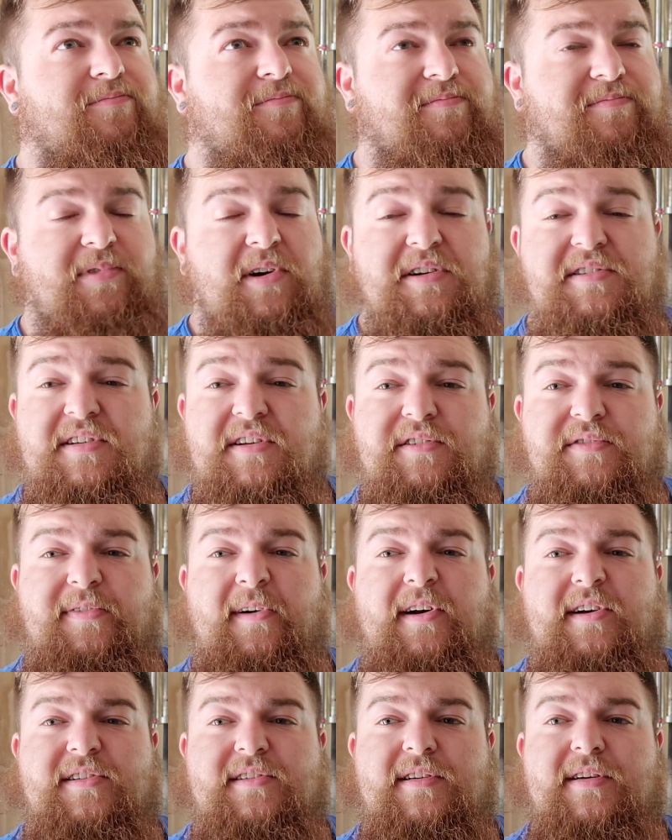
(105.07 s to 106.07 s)
first things
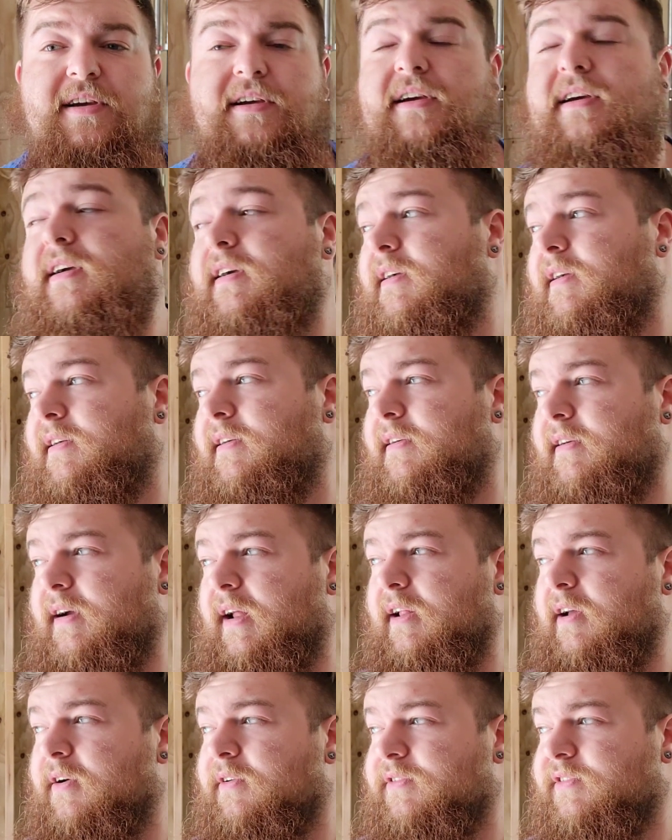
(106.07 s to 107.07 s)
first, I
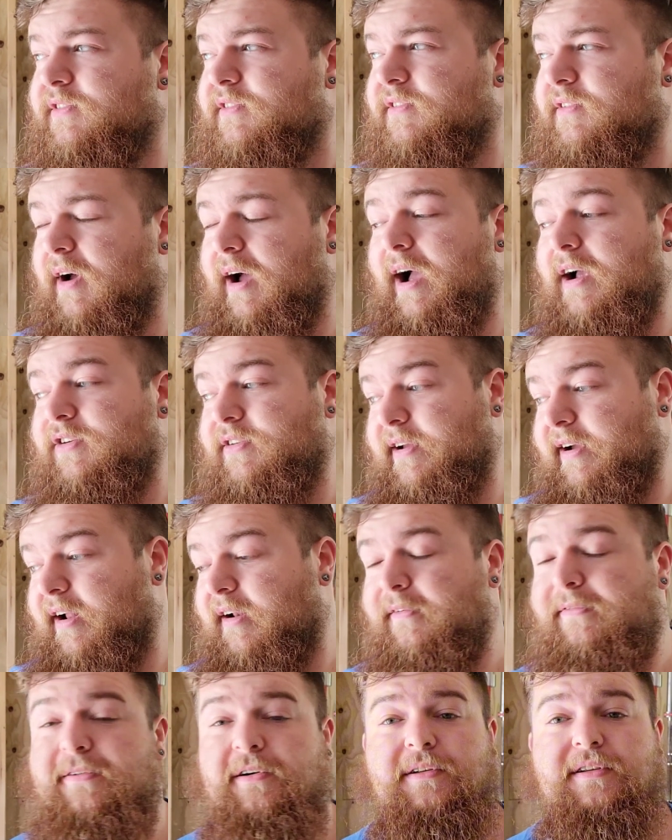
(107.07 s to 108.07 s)
gotta go. Actually, I gotta
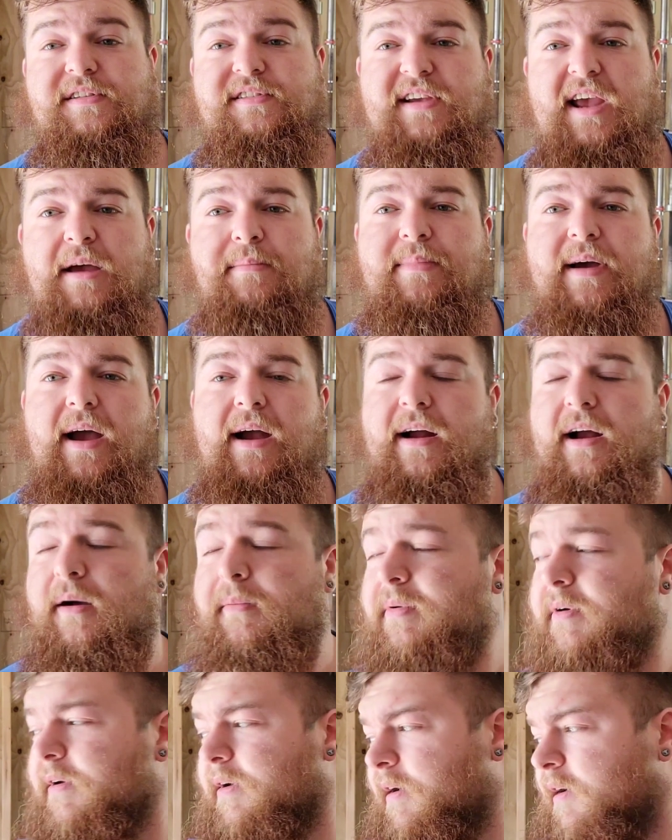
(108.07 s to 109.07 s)
fill the sandbag
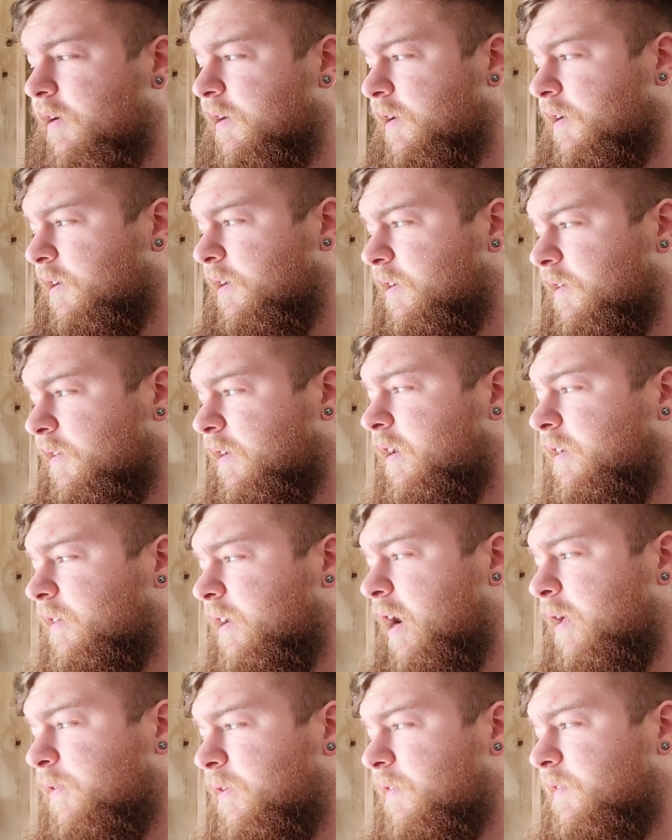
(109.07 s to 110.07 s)
up.
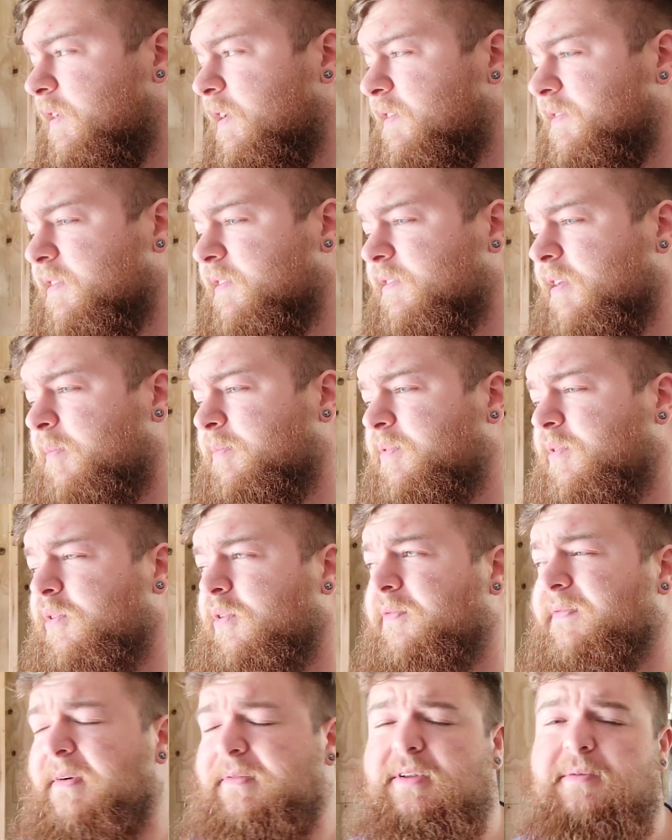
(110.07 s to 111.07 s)
Neither of these is up to
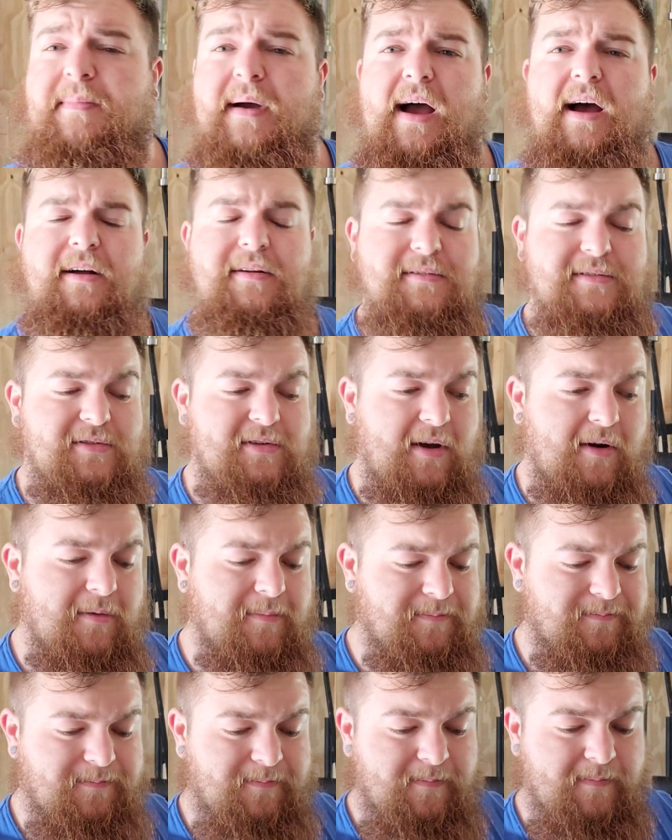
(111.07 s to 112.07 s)
50 pounds, so
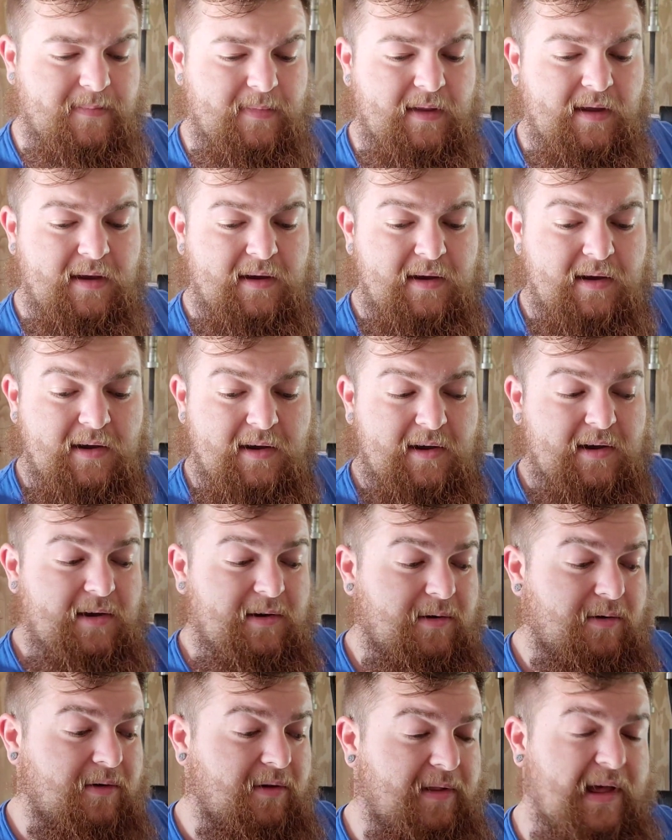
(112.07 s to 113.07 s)

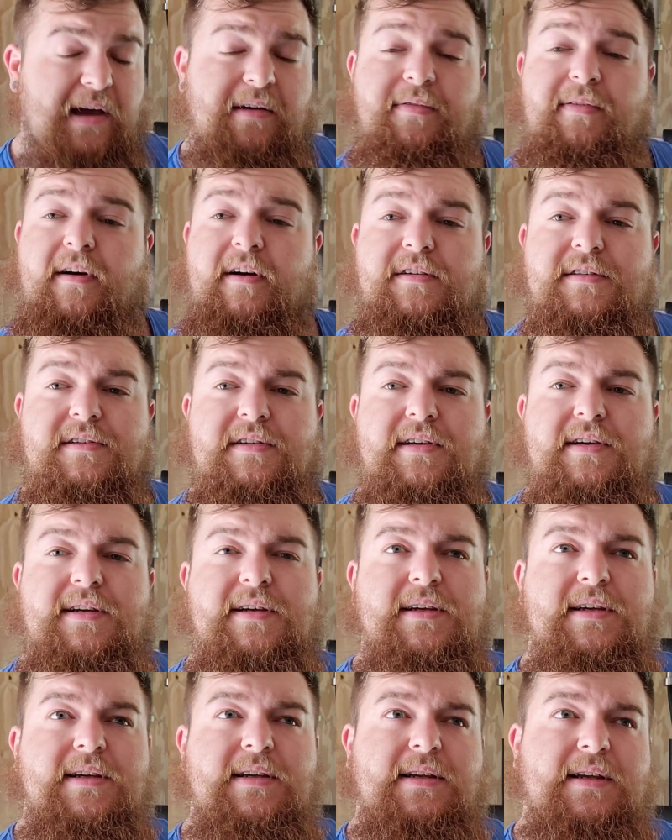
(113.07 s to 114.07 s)
we'll do that first.
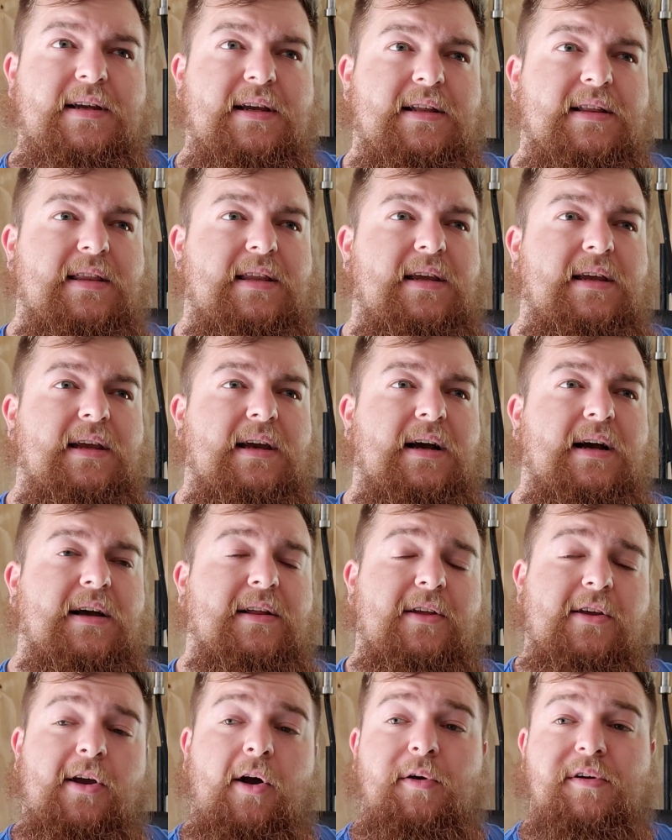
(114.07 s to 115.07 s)
Get
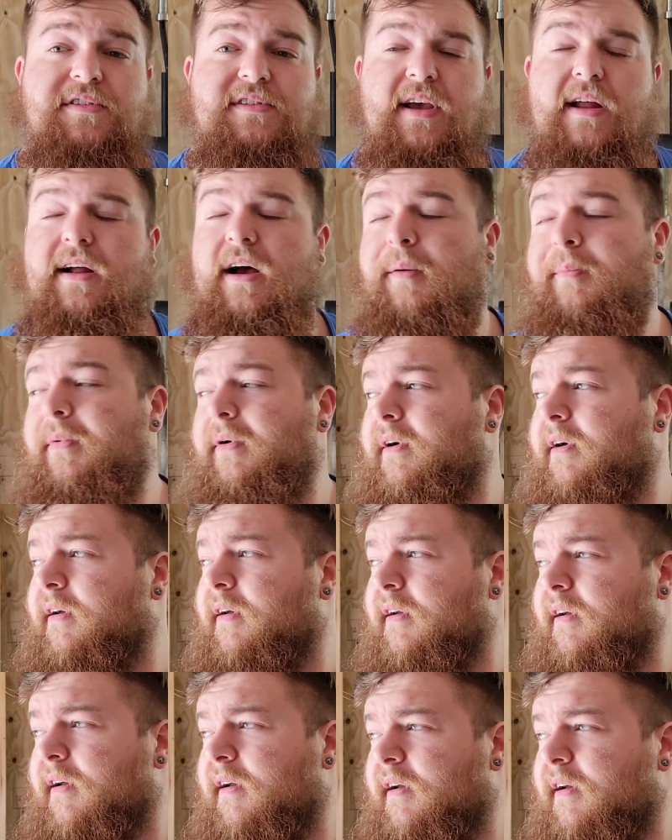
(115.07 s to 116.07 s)
the yoke set up,
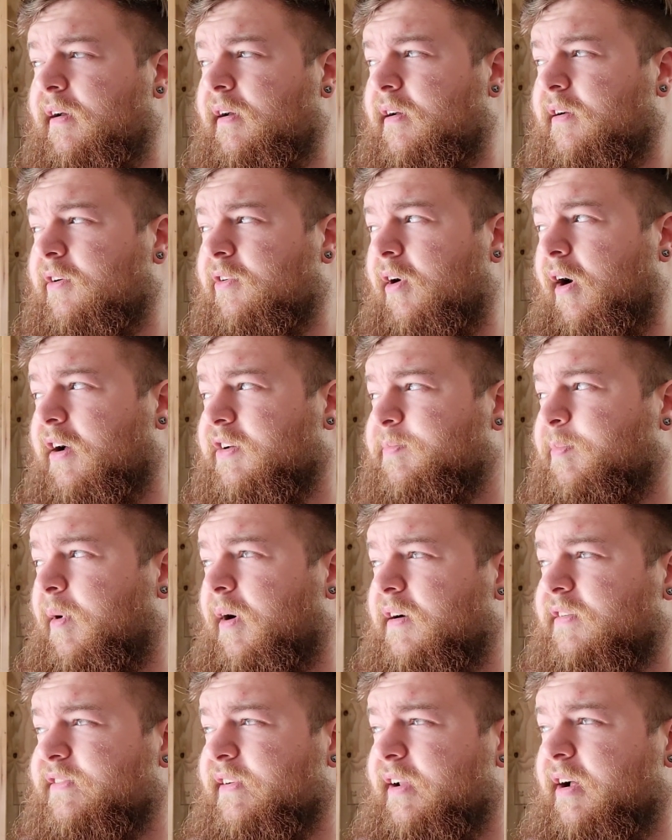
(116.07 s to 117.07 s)

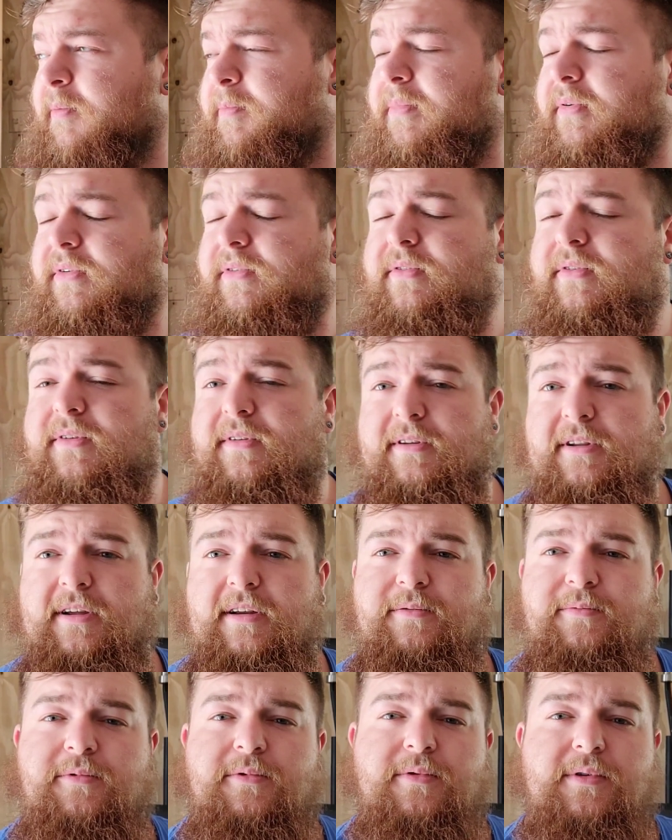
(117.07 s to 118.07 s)
crossbar set up, and
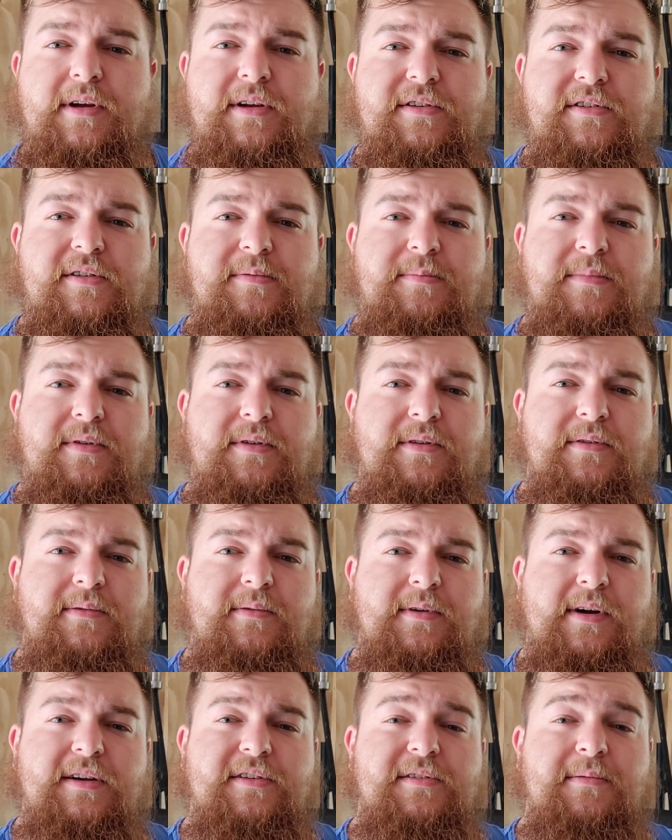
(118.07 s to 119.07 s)
then we'll get
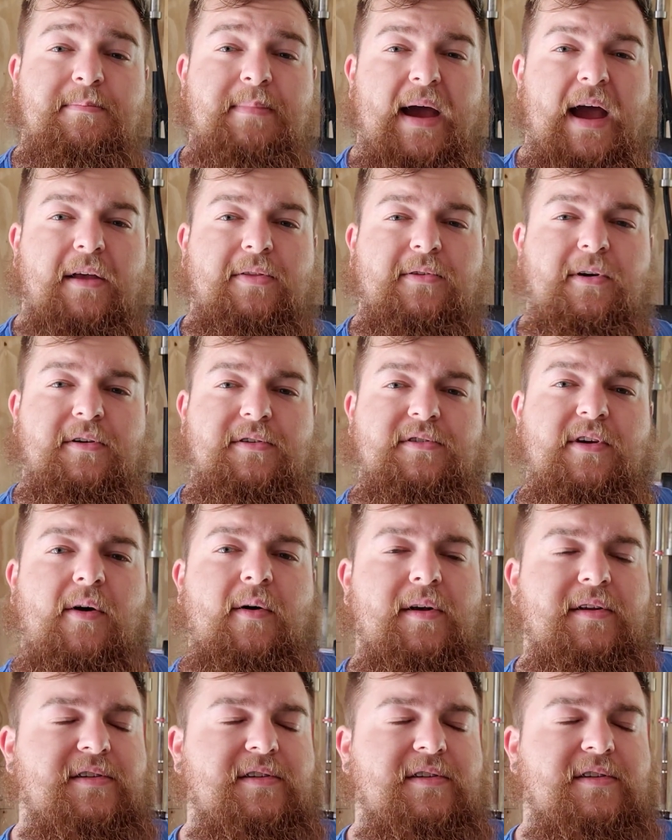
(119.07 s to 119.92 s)
some bag throws going.